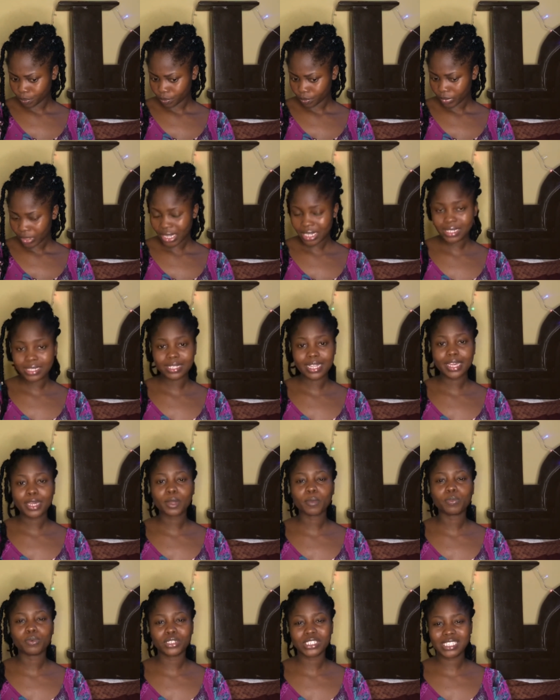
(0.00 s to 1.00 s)
it's like a
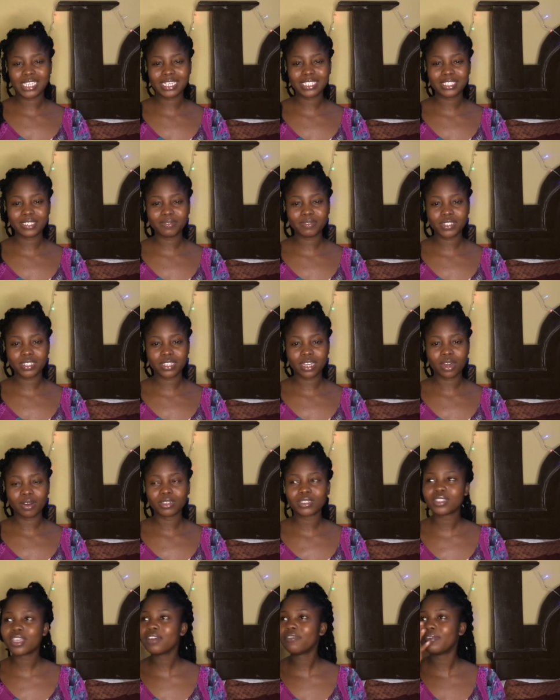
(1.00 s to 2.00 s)
protective style. It's
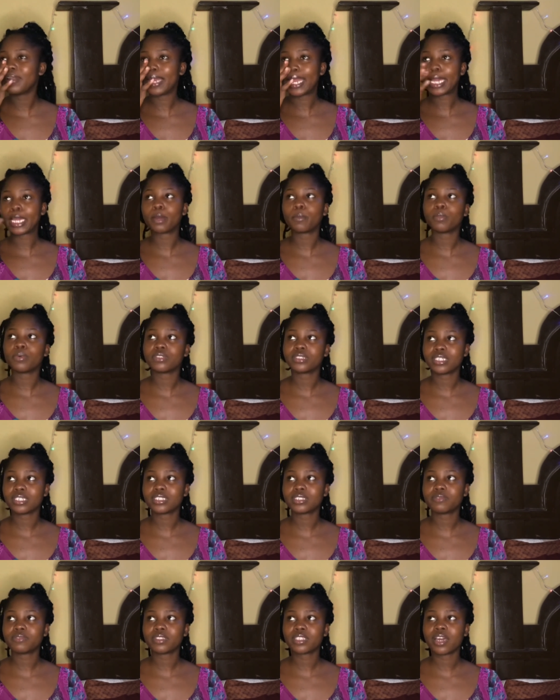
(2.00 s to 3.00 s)
not even like a protective
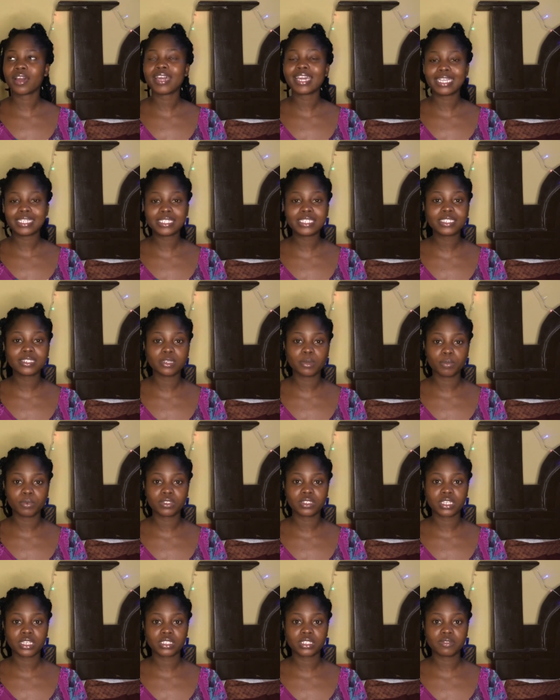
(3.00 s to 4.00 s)
style. It is a
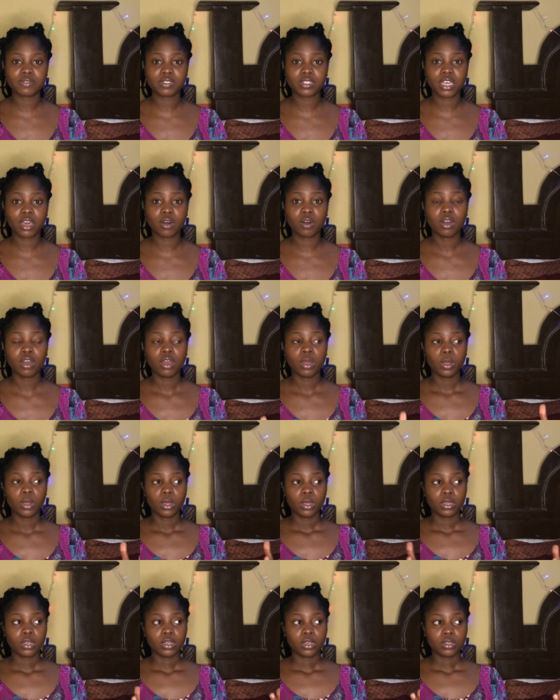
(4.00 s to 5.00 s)
protective style
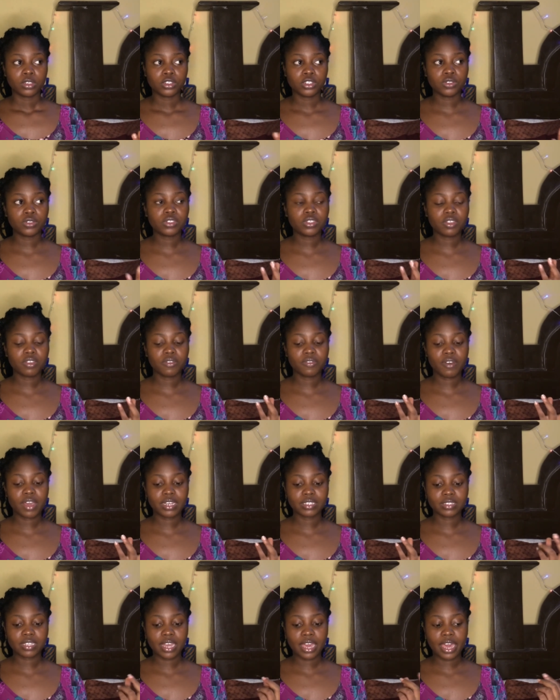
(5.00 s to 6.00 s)
due to the fact
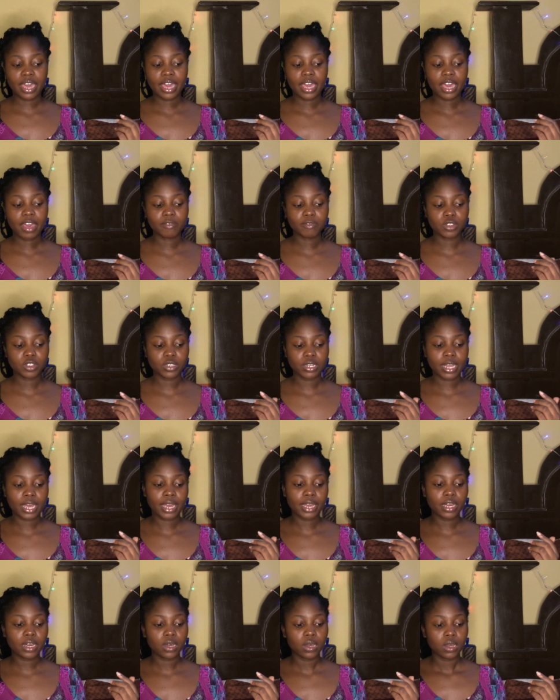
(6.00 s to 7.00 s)
that I have to
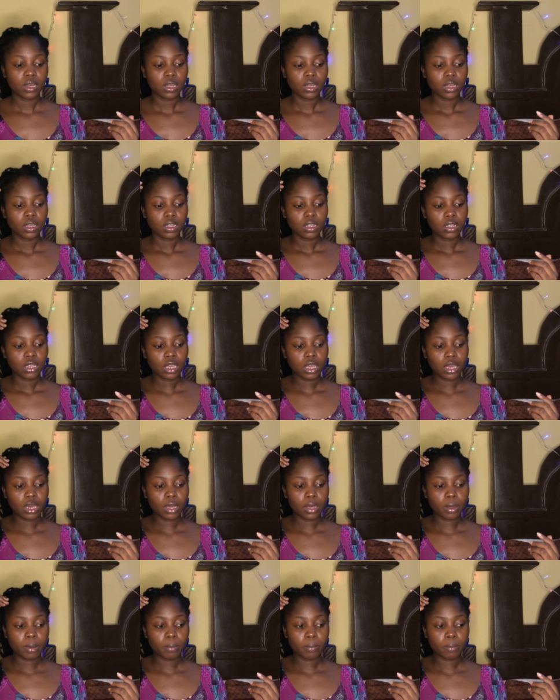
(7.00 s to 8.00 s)
like
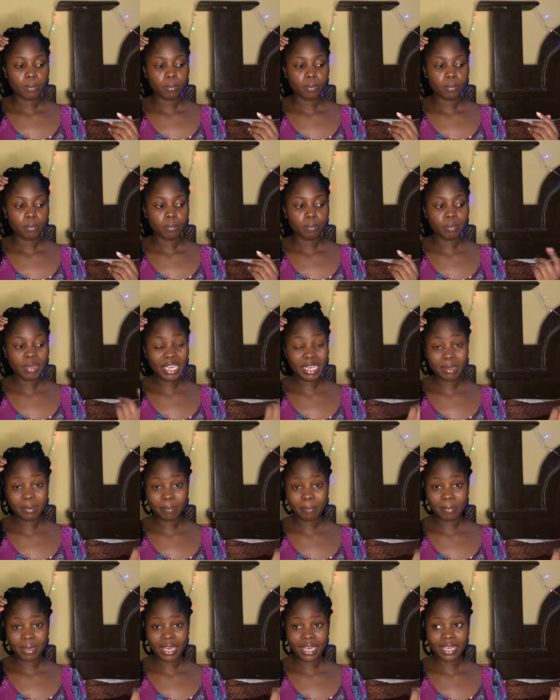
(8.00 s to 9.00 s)
make
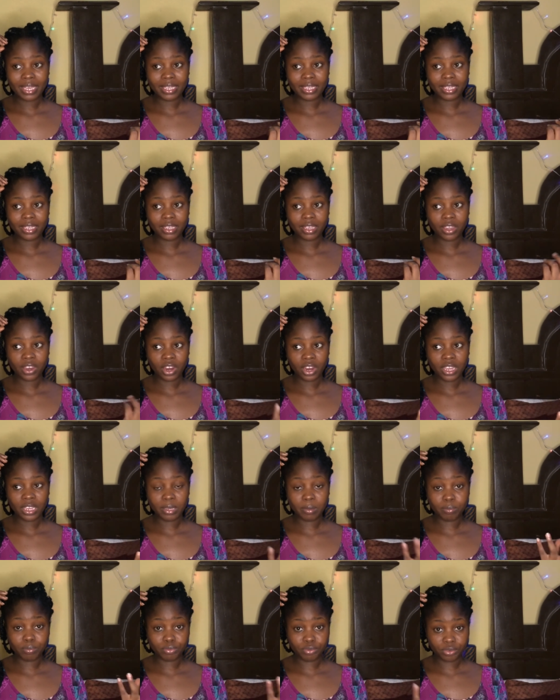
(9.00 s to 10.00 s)
my hair in
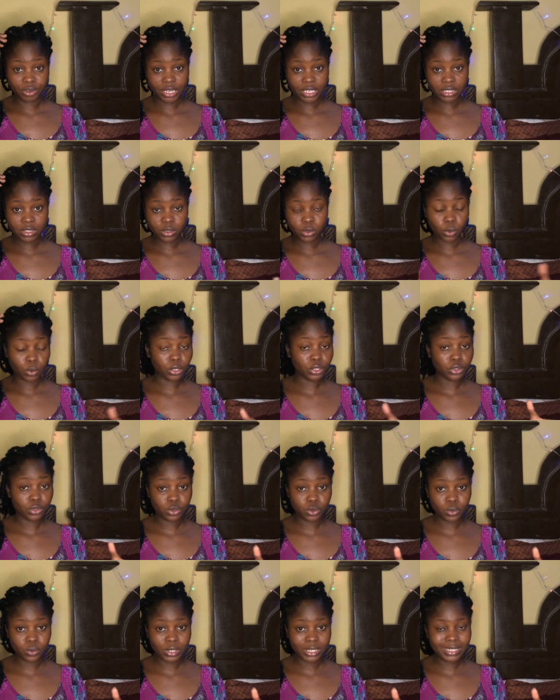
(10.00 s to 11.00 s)
braids or in
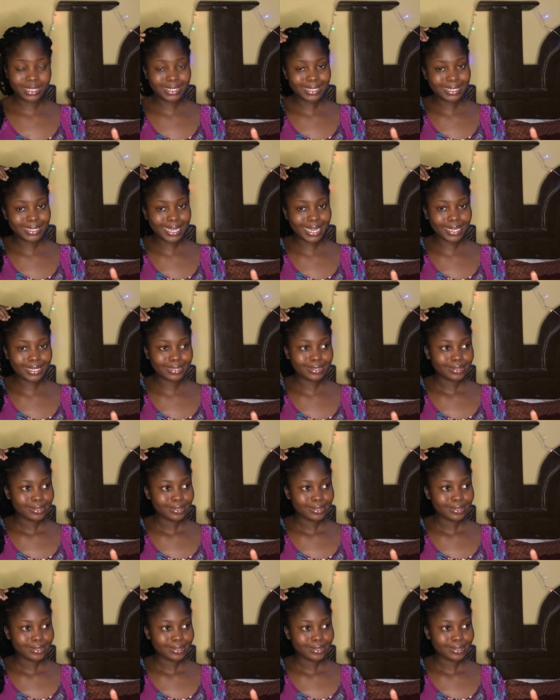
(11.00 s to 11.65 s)
twist, then